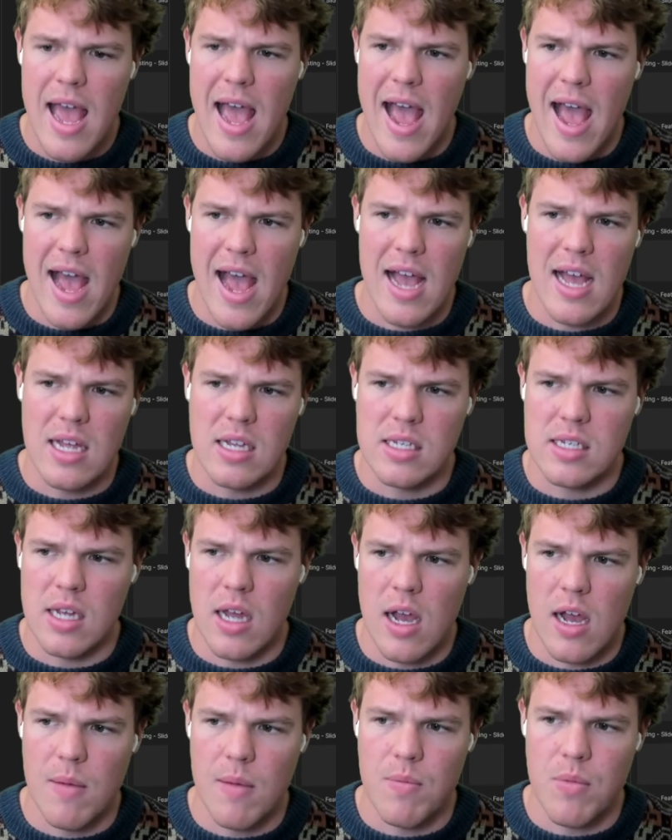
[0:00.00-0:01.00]
has
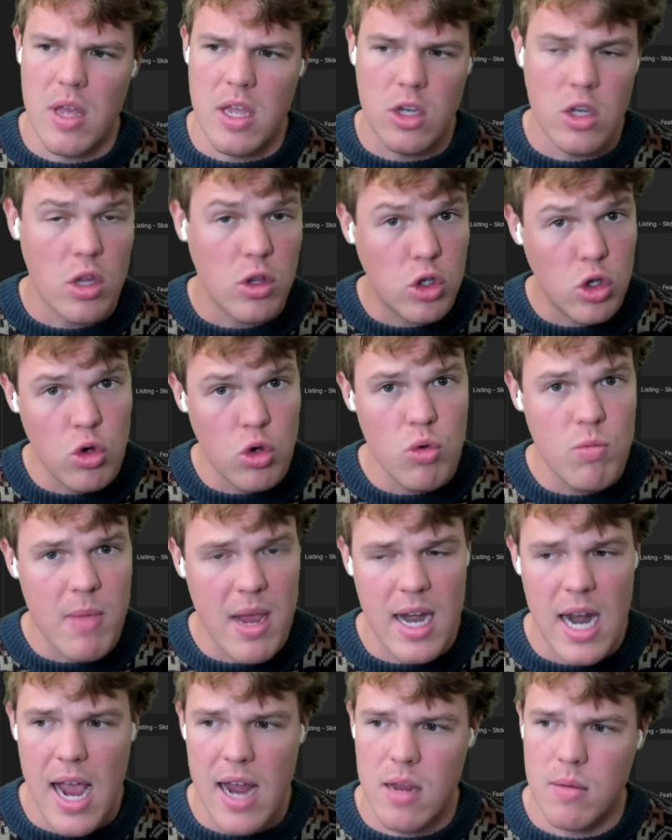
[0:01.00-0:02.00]
um, two
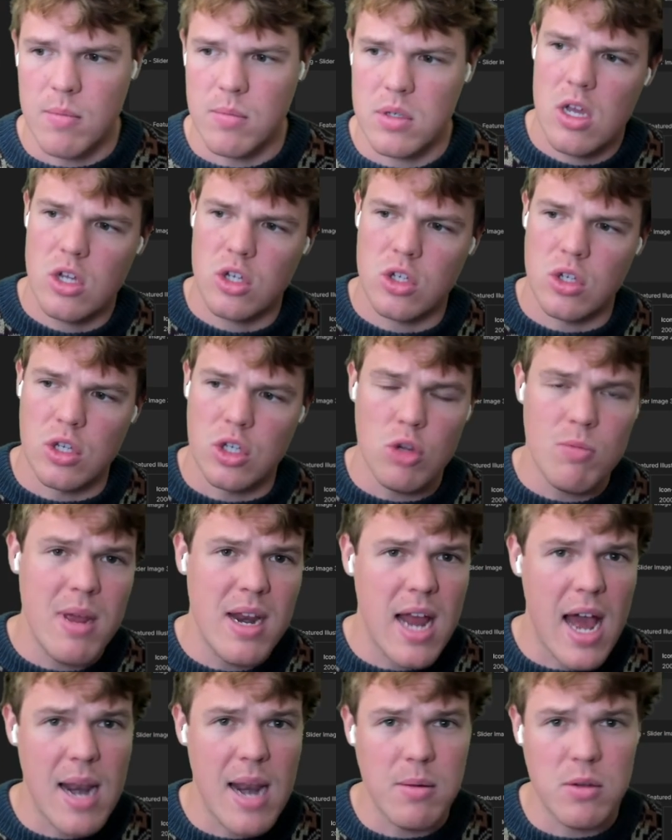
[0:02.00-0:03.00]
main items. So the two main
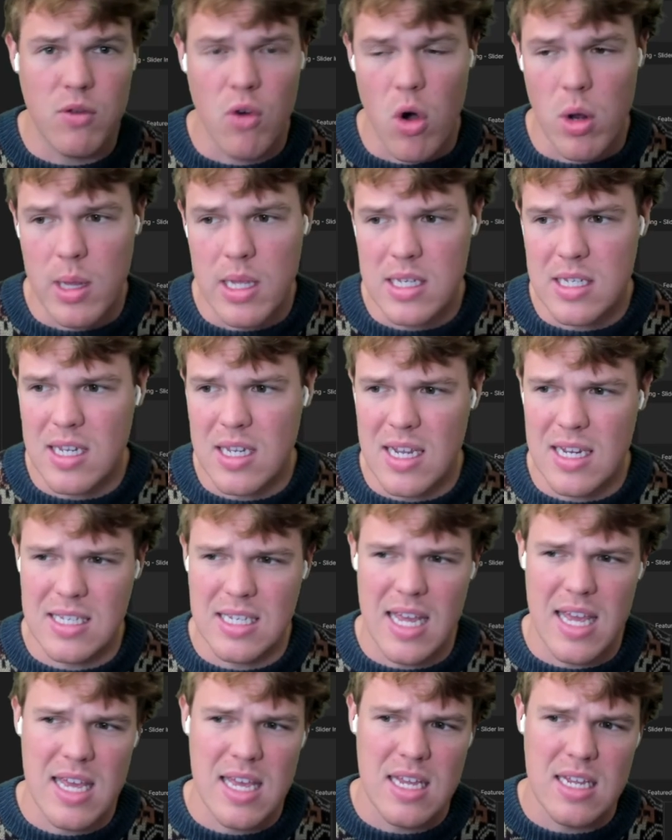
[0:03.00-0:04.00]
items for our listings
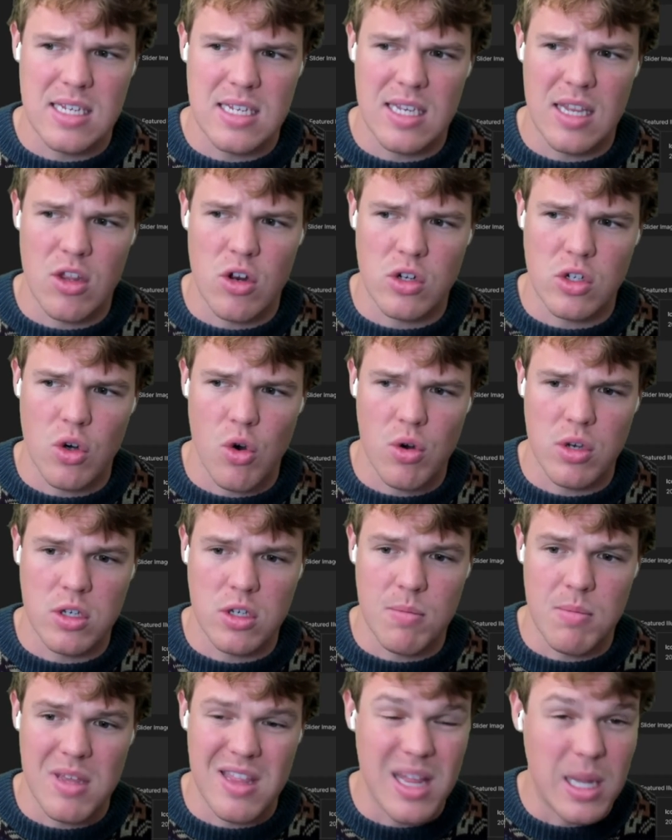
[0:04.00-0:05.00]
is there's going to
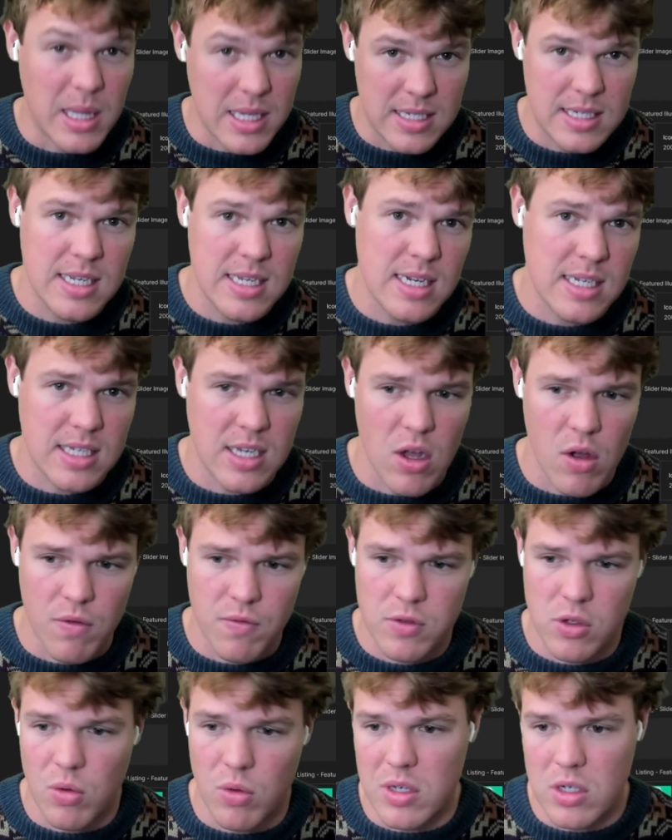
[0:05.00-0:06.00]
be the listing itself.
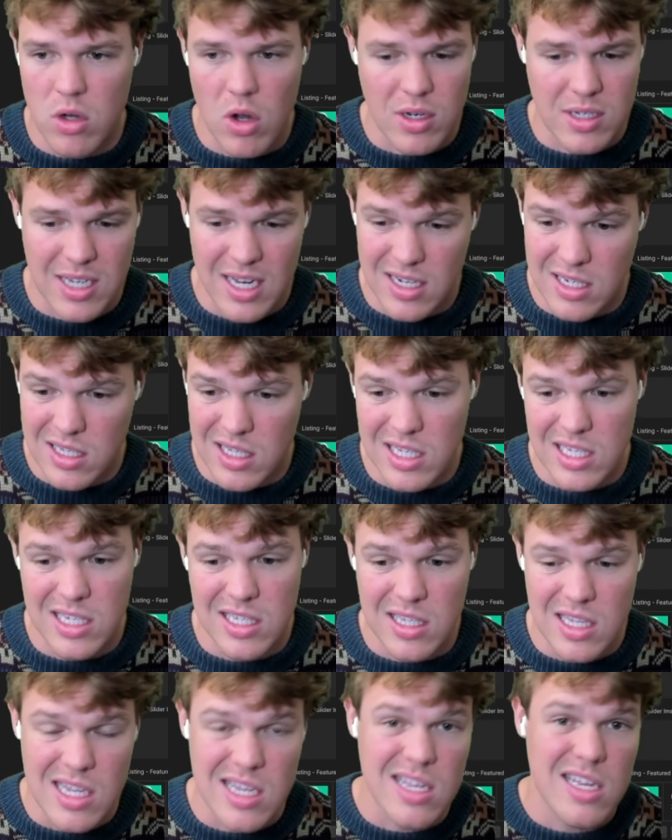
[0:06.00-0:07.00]
So in this context, this is
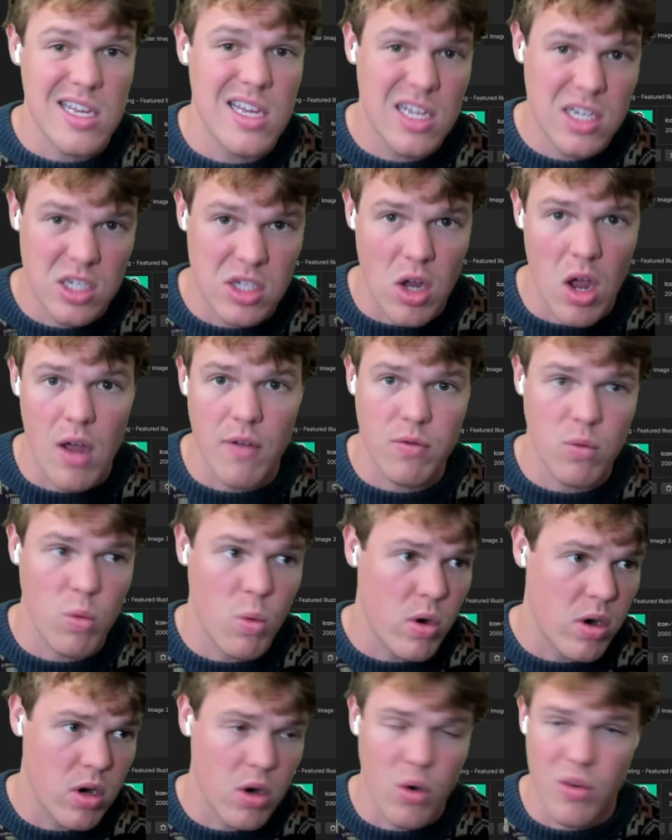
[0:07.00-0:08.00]
the
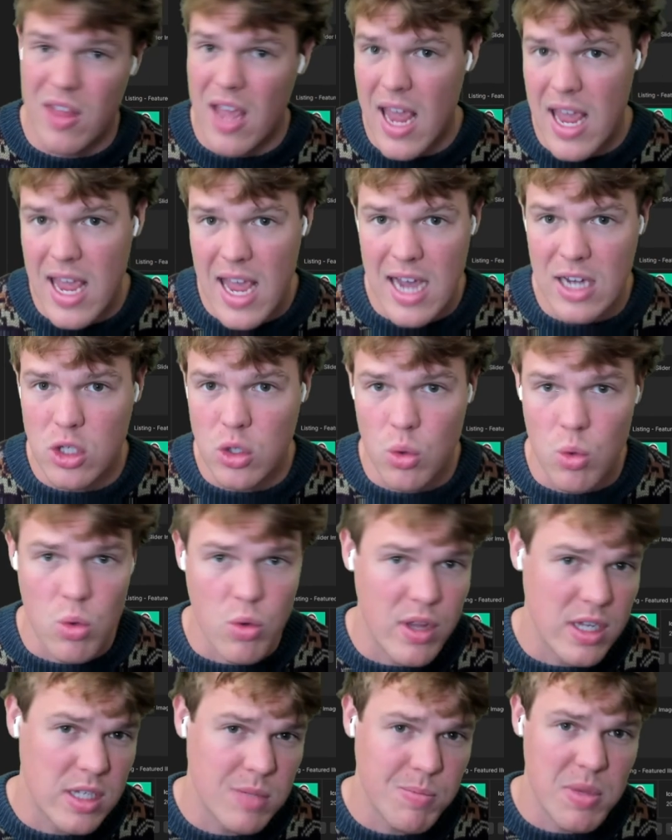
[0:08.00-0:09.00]
software or the AI tool
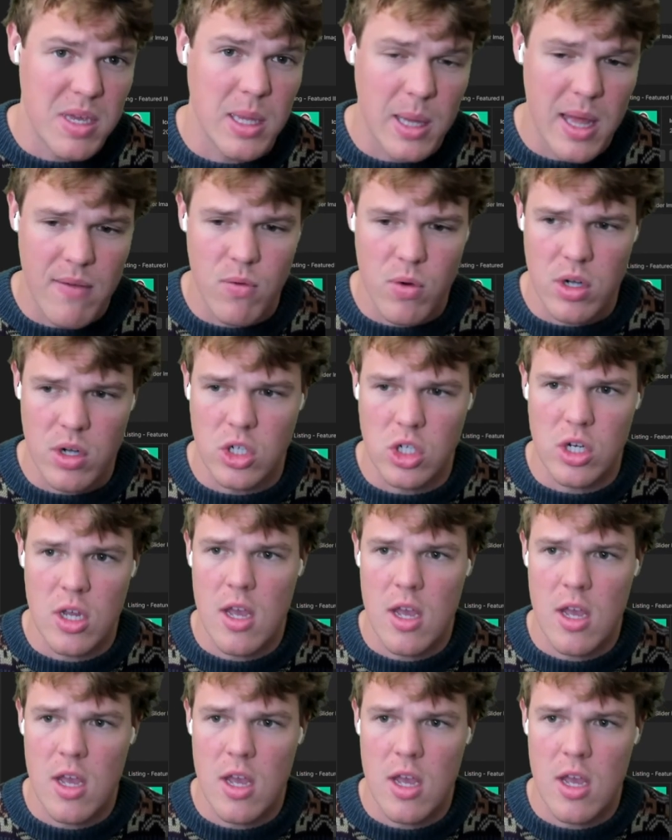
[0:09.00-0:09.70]
that's being leveraged.